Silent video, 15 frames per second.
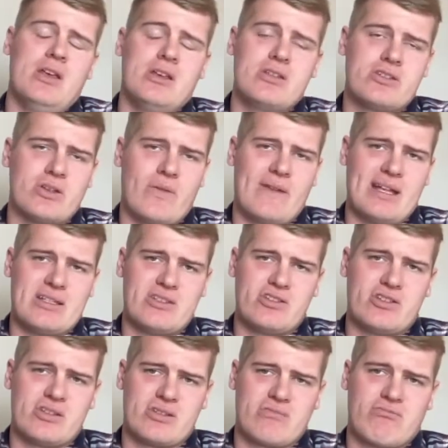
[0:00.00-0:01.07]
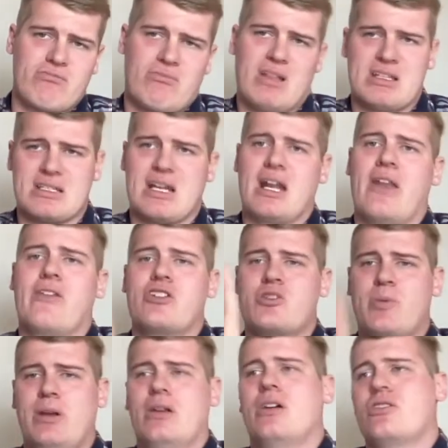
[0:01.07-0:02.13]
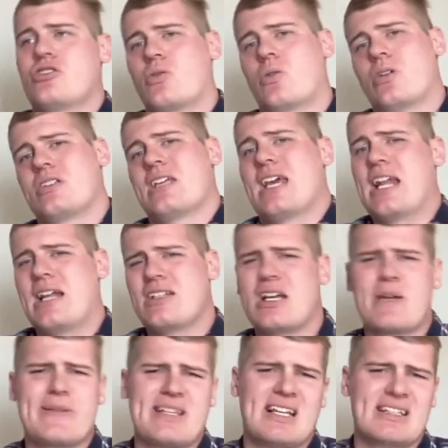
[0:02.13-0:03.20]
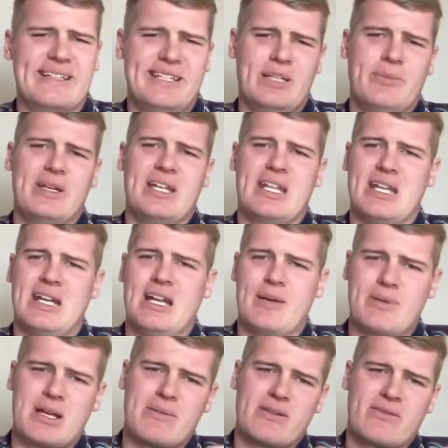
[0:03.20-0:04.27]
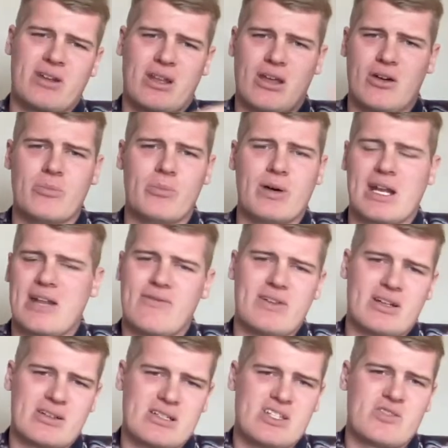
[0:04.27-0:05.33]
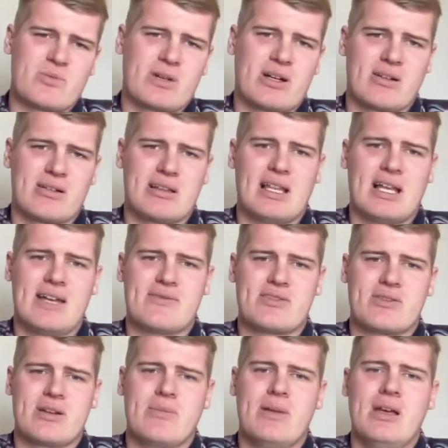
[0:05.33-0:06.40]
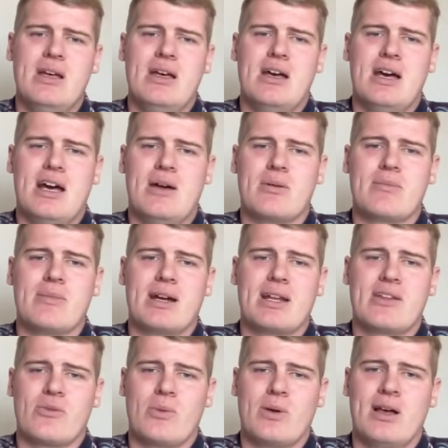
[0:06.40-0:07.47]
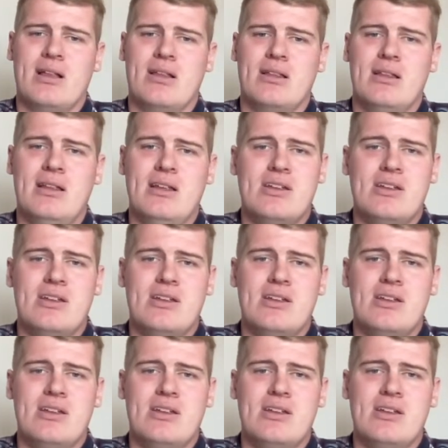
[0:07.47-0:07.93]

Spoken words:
So that's kind of the spiel on shorts, and I talk about that a little bit in an upcoming video. But I figured since we're here on the live stream, we might as well